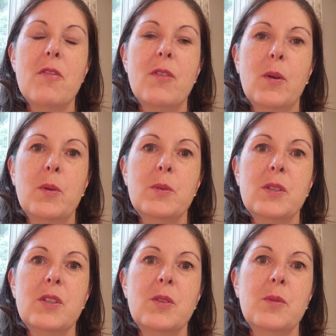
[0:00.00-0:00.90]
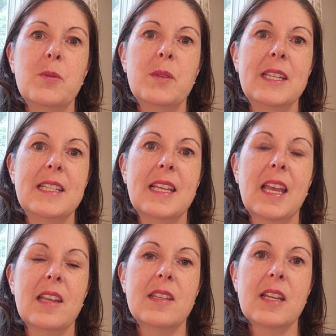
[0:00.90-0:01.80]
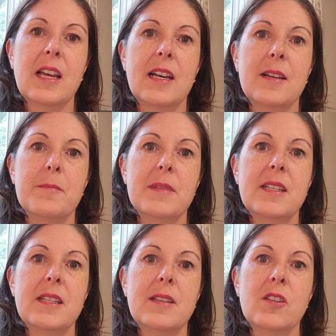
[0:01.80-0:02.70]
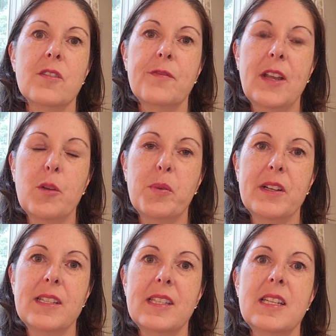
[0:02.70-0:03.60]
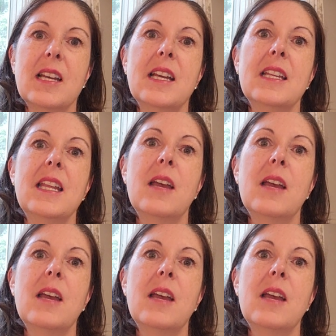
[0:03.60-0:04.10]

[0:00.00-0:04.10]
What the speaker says: Those you need to get your fingerprints done.